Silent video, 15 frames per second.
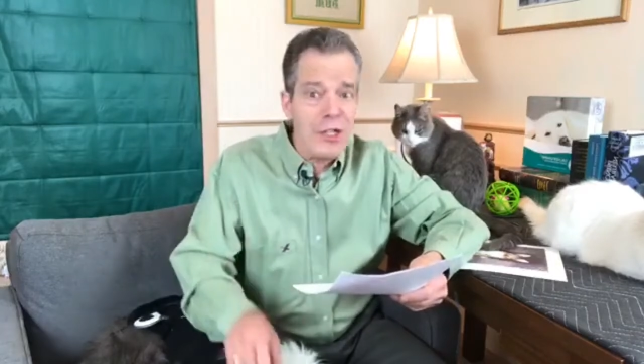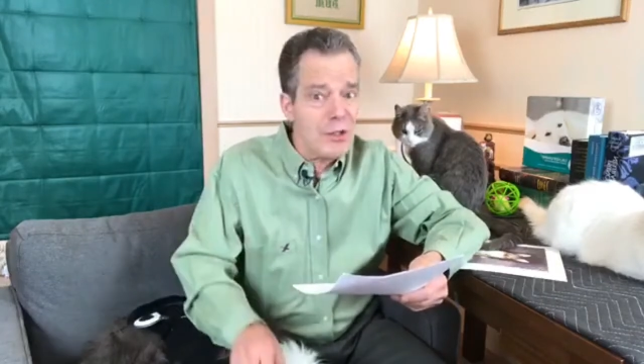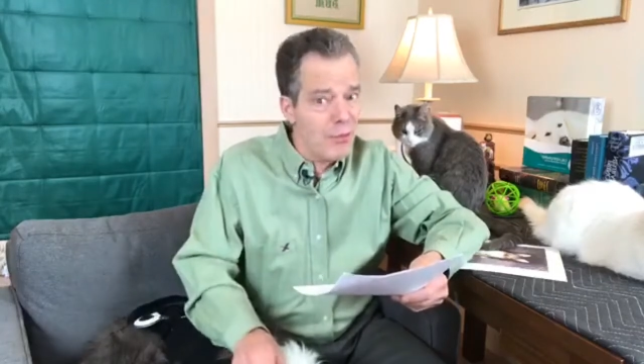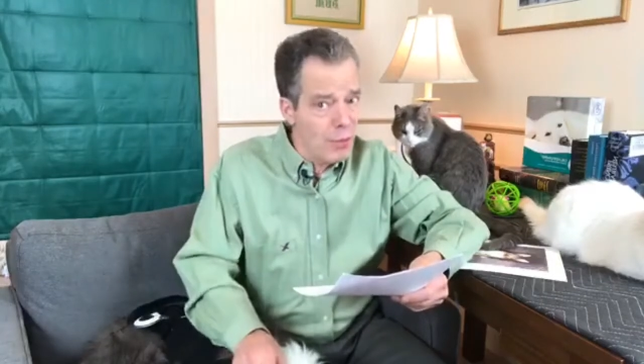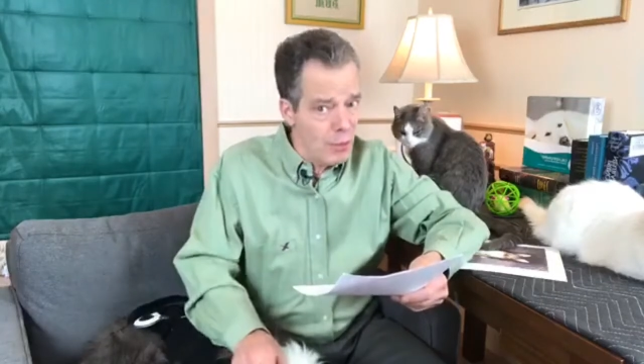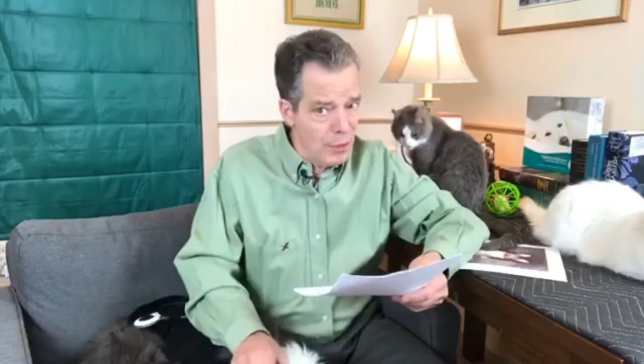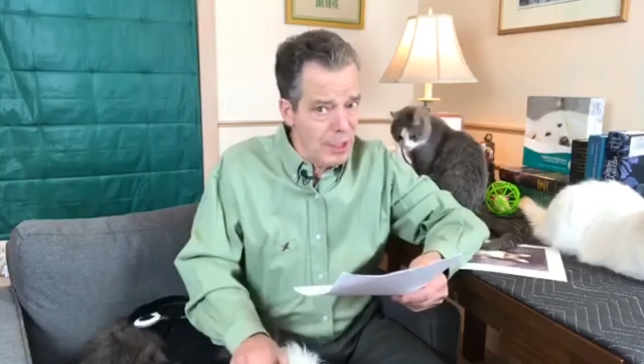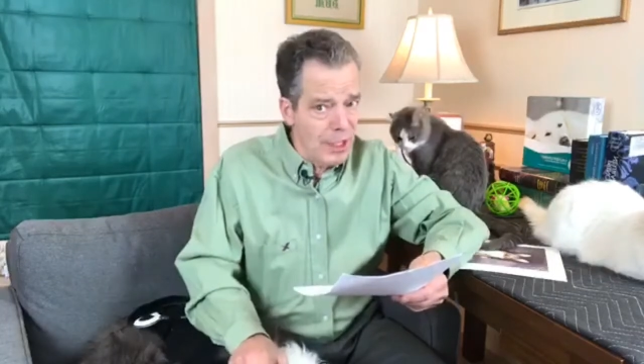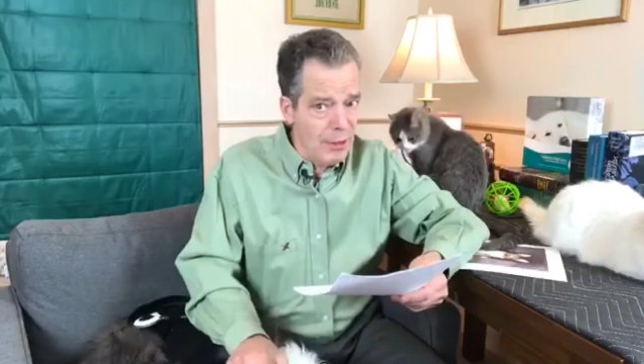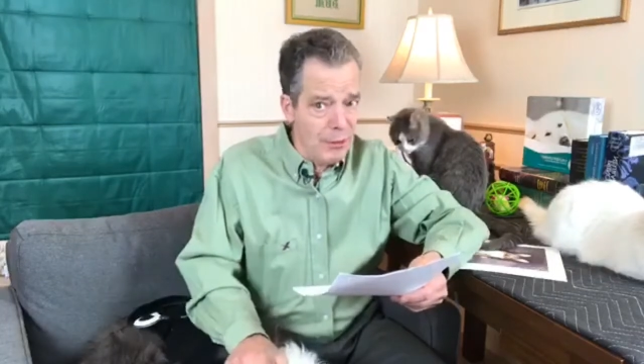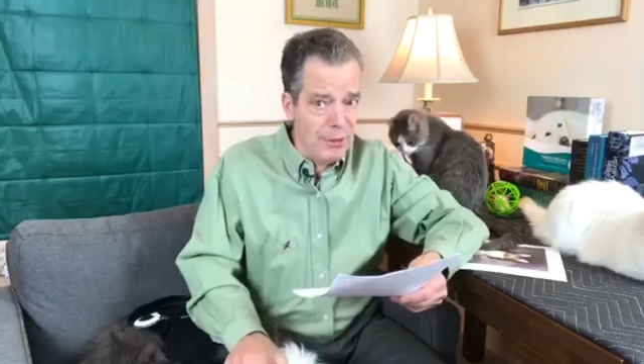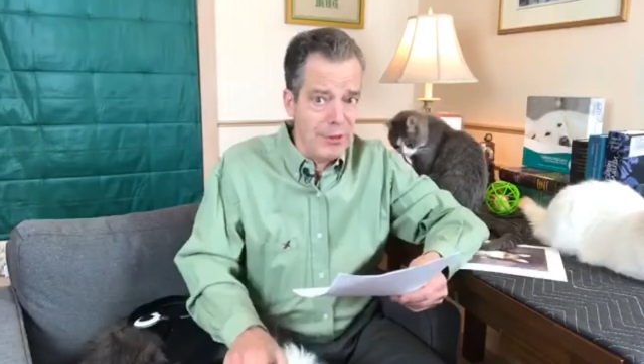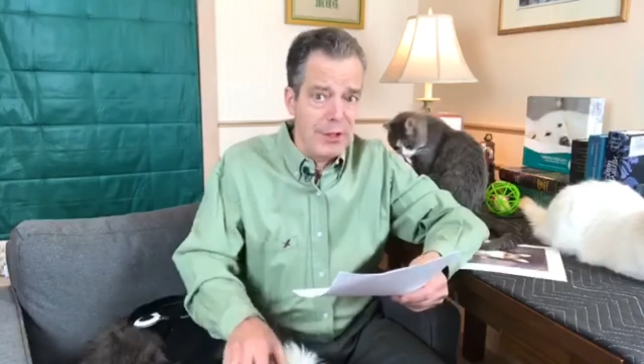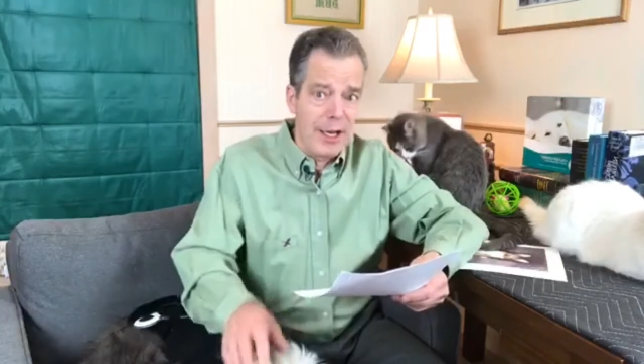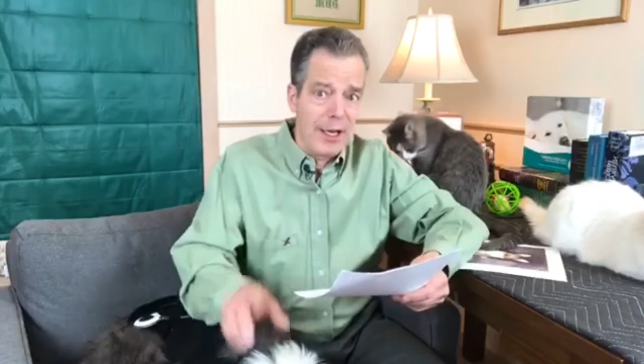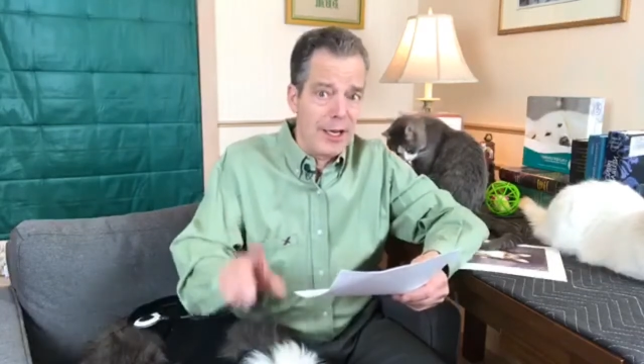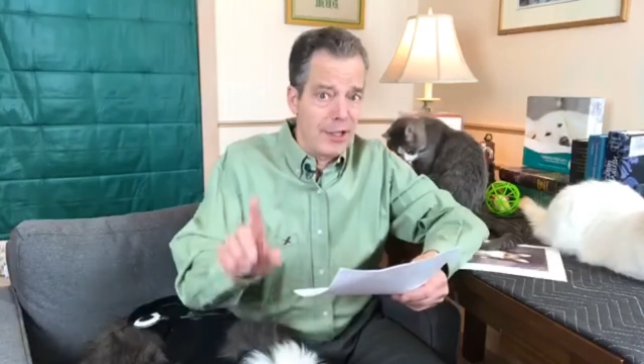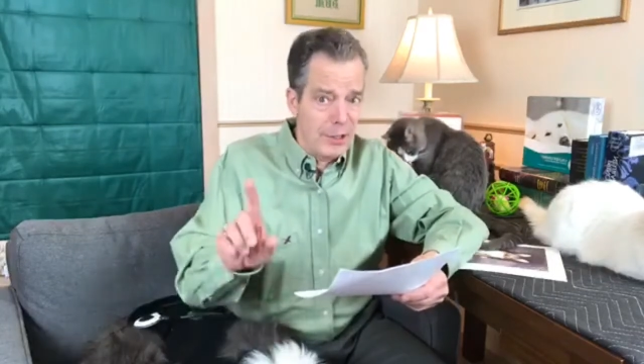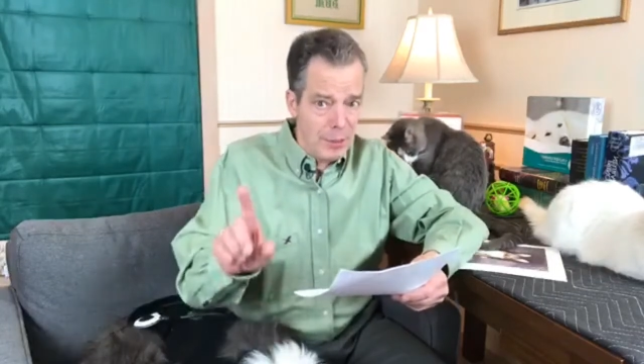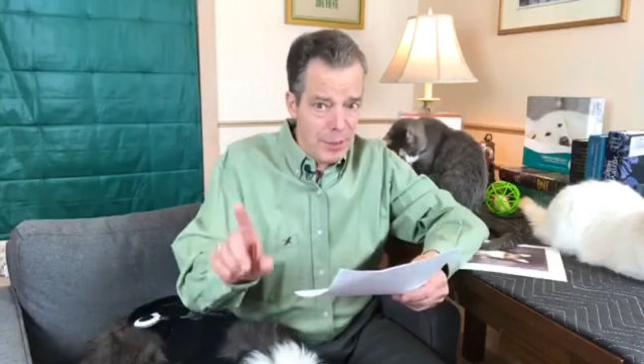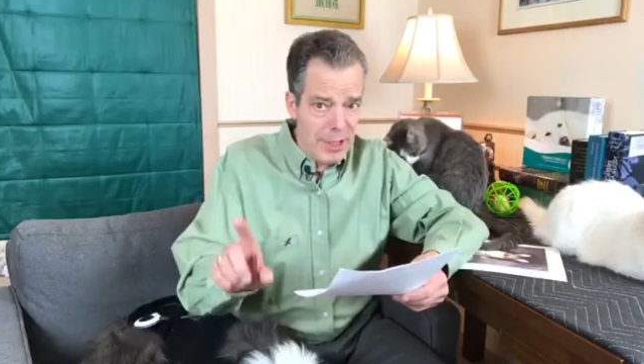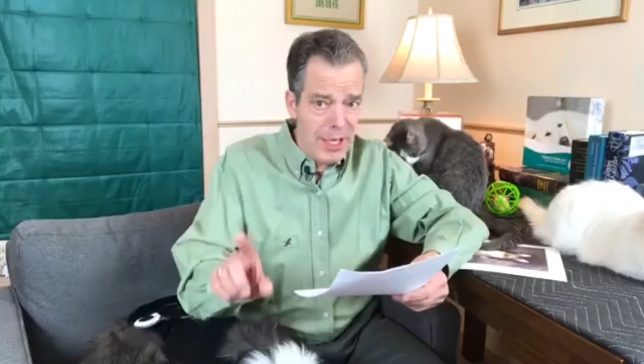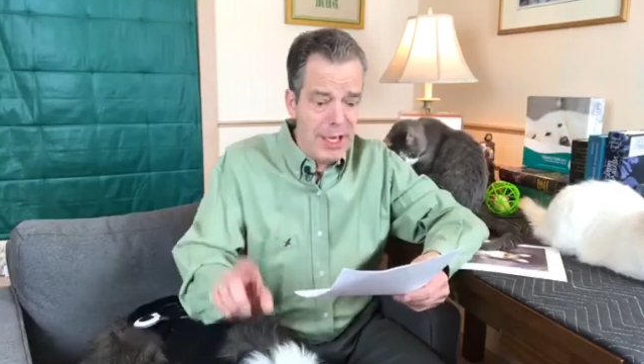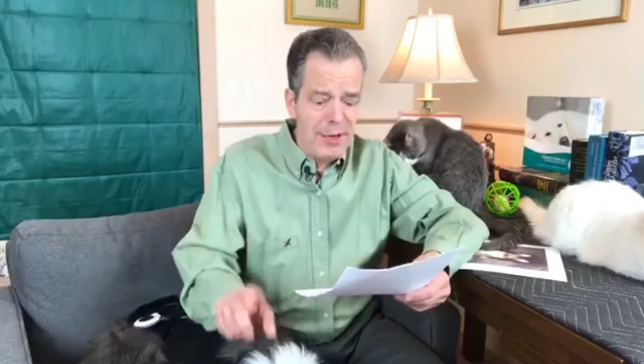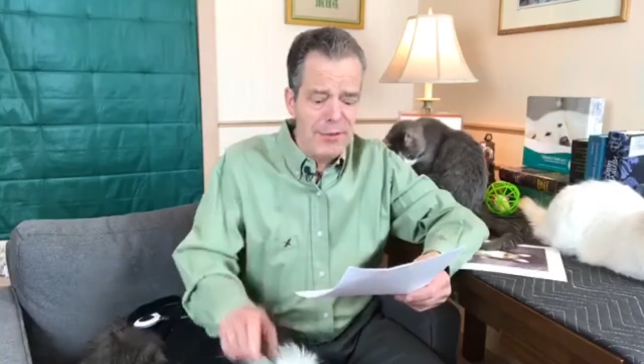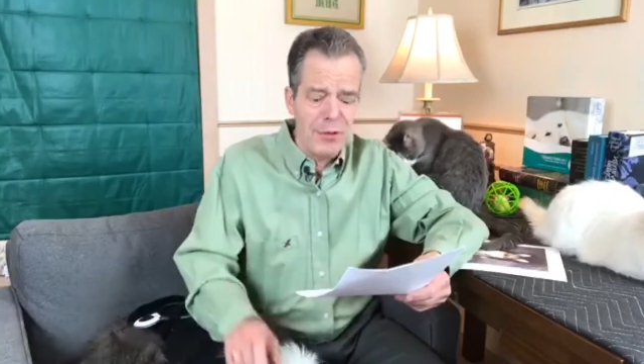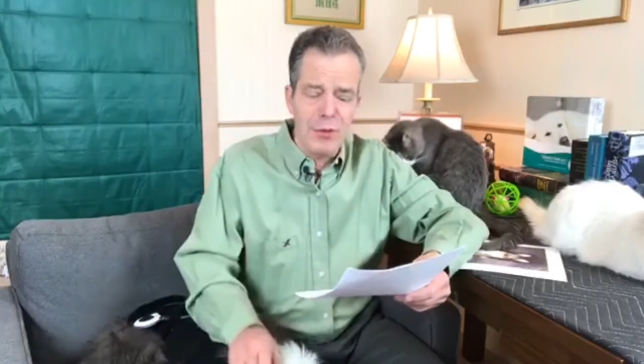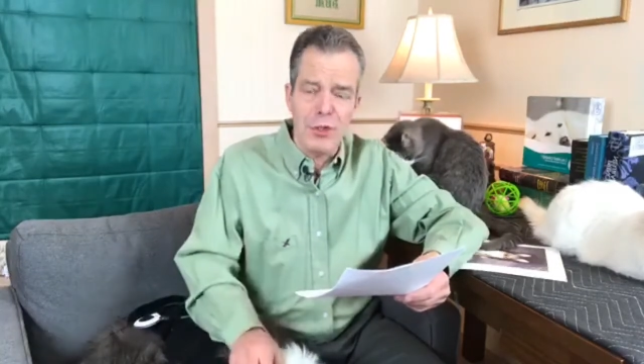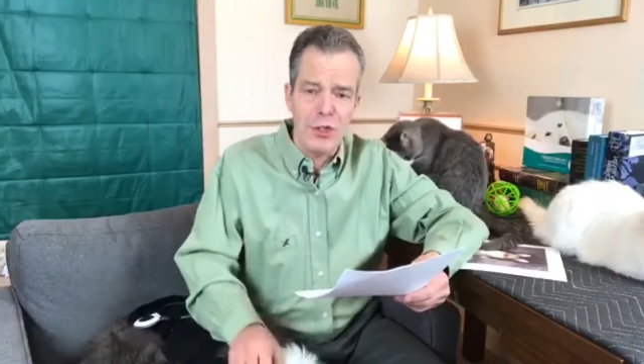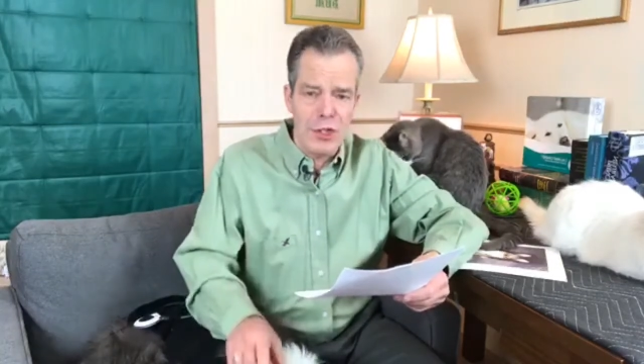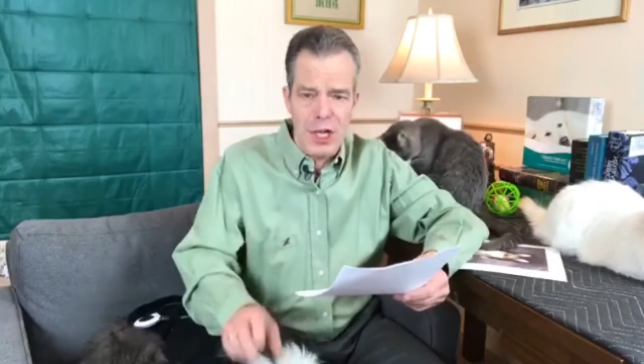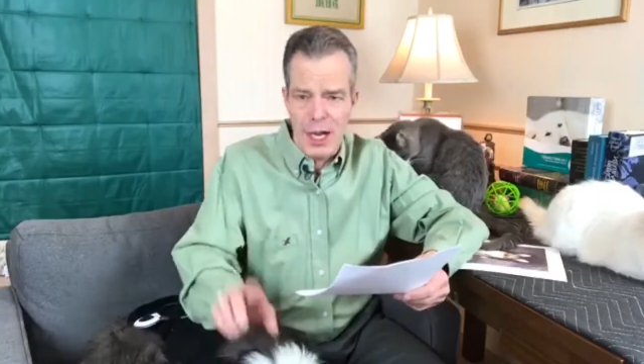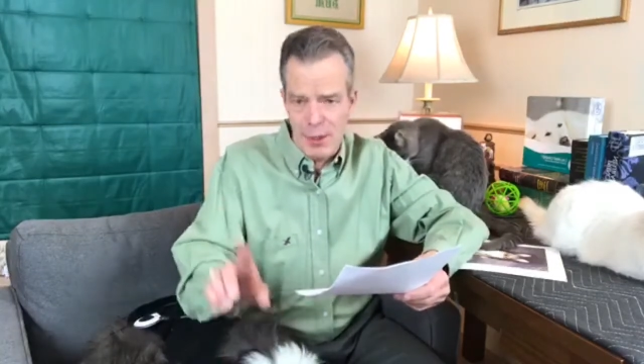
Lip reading: of working with that on the behavioral side.